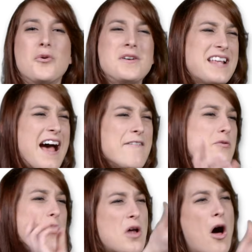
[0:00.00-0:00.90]
The ones that have
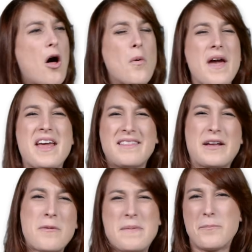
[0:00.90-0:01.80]
their own hallway, and
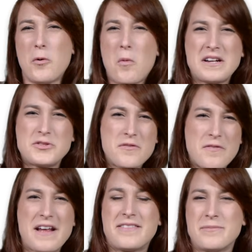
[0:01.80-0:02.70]
like when people wanted to
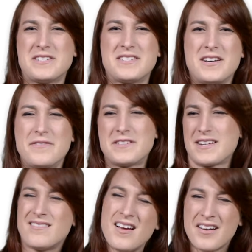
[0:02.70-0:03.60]
invite them to stuff, it's
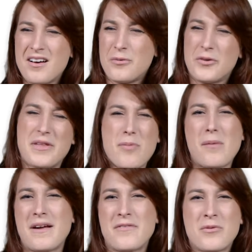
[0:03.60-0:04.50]
like, oh no, well they
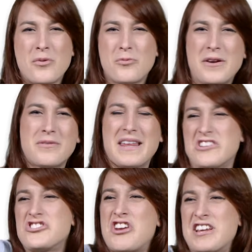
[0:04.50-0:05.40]
probably have their own weird
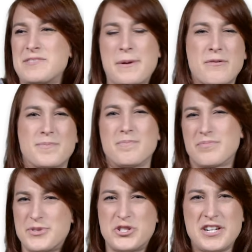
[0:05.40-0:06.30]
like Shakespeare
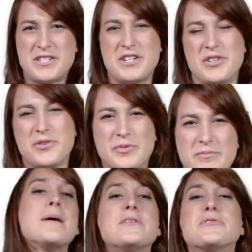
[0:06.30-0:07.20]
shit to do. Maybe